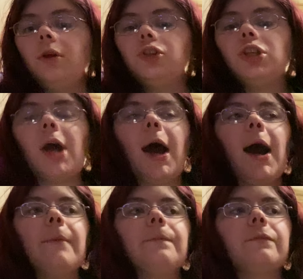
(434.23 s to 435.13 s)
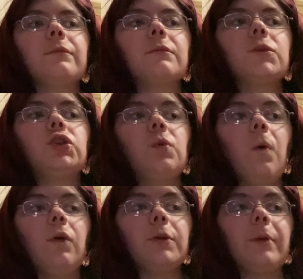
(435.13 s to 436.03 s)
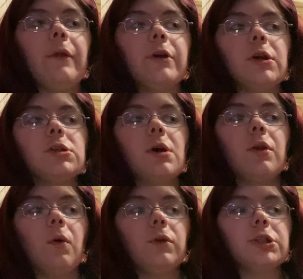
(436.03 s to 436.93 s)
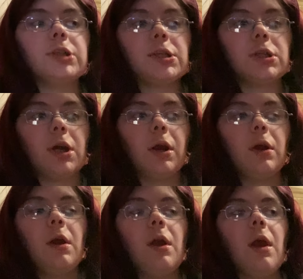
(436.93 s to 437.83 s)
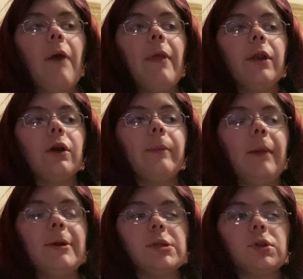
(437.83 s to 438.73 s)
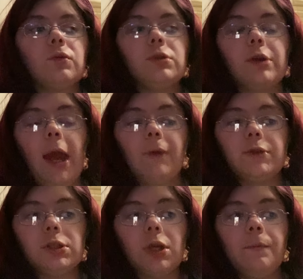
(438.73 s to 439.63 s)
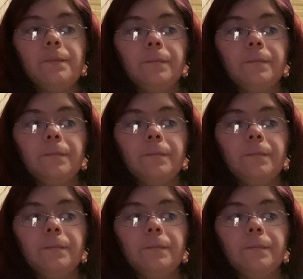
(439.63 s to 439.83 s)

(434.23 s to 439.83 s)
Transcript: She's got two older brothers, an older sister, and then her baby sister, who's her half sister.